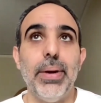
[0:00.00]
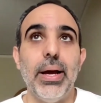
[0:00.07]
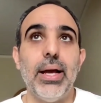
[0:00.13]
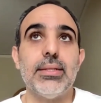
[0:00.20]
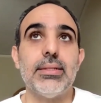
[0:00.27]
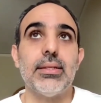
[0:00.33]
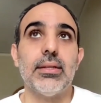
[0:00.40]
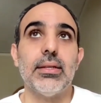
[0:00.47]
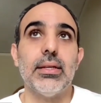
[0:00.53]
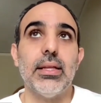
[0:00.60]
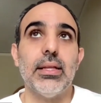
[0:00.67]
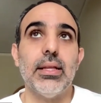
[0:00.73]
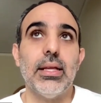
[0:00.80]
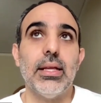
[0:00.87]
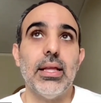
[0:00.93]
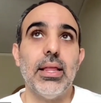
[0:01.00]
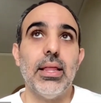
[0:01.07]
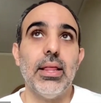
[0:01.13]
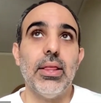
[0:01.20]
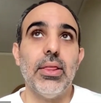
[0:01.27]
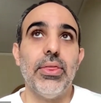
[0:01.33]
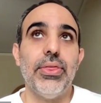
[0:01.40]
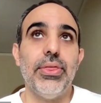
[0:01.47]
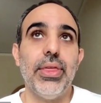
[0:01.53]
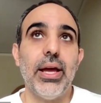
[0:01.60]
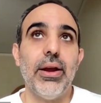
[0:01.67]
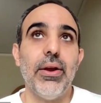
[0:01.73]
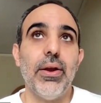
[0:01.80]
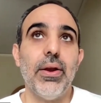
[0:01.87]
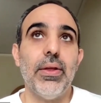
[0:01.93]
But
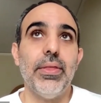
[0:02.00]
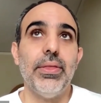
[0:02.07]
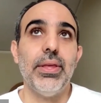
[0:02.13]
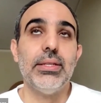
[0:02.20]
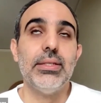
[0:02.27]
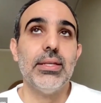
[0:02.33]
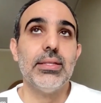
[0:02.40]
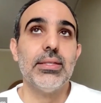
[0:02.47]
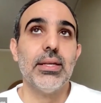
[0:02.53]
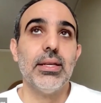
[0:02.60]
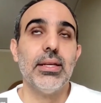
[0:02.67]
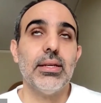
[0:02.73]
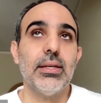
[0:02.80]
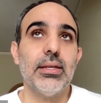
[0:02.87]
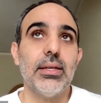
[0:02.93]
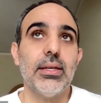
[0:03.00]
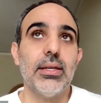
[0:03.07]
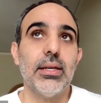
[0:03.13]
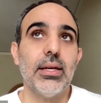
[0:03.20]
this is a